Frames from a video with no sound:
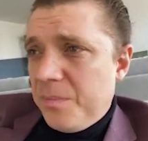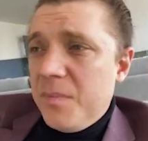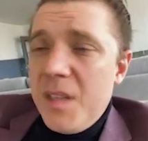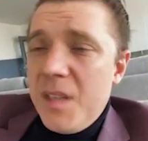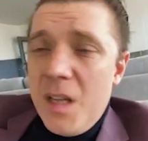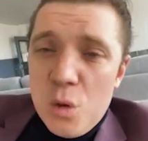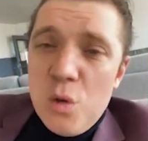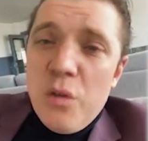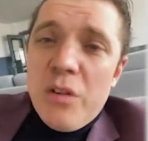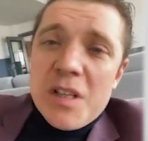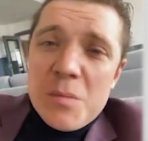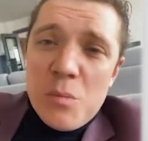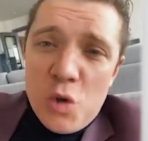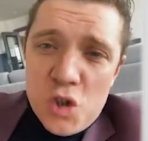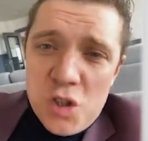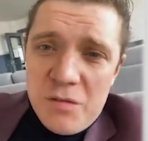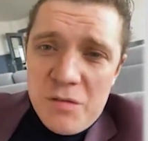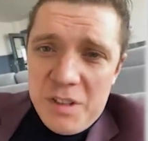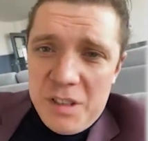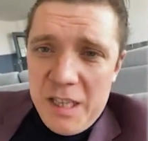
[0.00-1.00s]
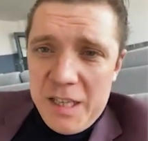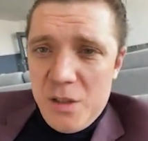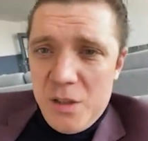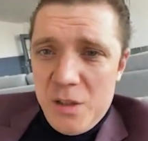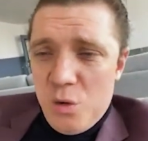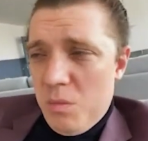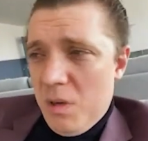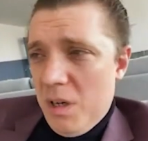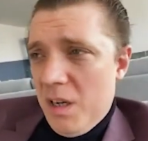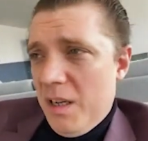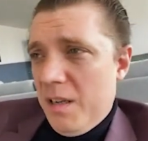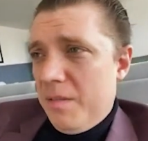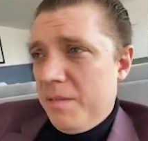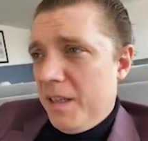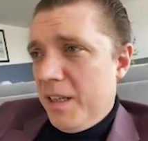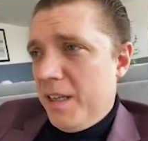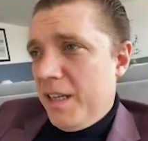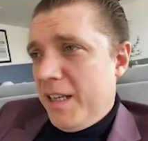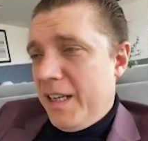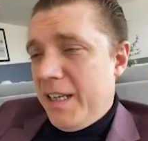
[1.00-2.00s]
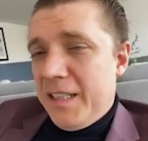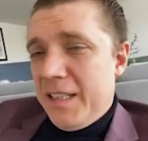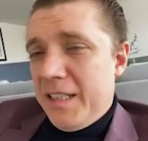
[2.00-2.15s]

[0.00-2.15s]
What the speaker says: this battalion is fighting successfully